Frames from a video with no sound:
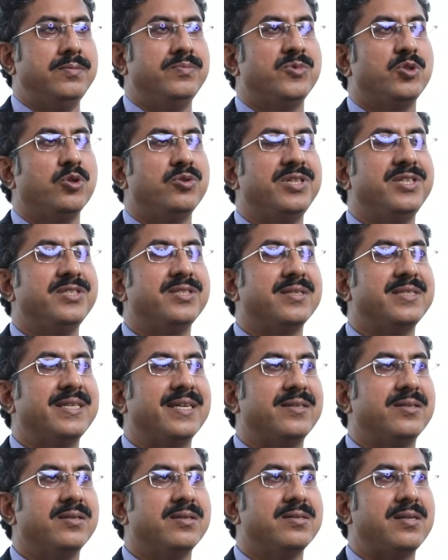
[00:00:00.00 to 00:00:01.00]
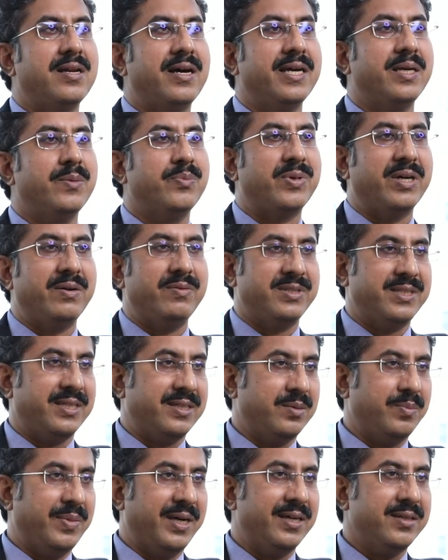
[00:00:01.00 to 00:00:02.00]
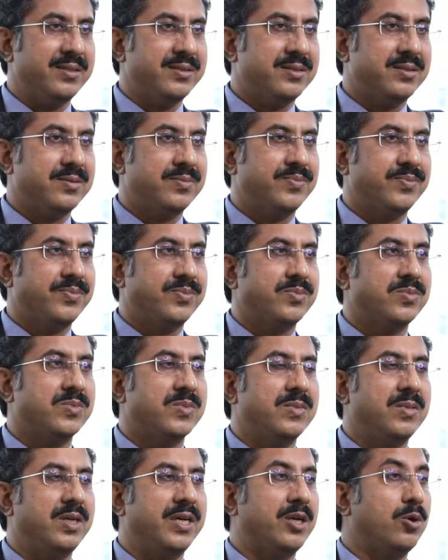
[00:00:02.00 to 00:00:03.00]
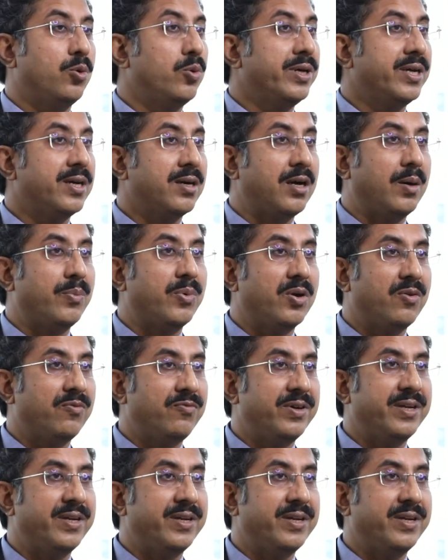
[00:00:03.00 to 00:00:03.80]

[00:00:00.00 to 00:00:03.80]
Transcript: So these are sectors like private sector banks, including a couple of